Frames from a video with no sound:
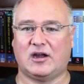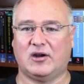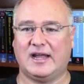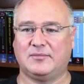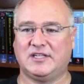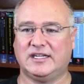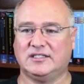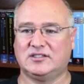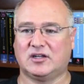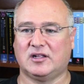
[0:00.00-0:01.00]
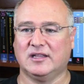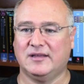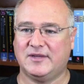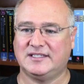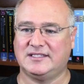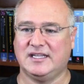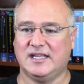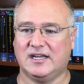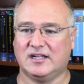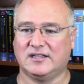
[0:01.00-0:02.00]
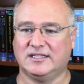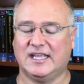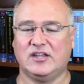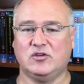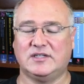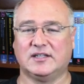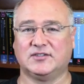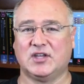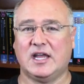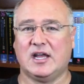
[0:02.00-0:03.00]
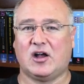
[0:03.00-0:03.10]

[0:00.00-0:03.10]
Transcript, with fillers: our apt-get install libsdl and canutils,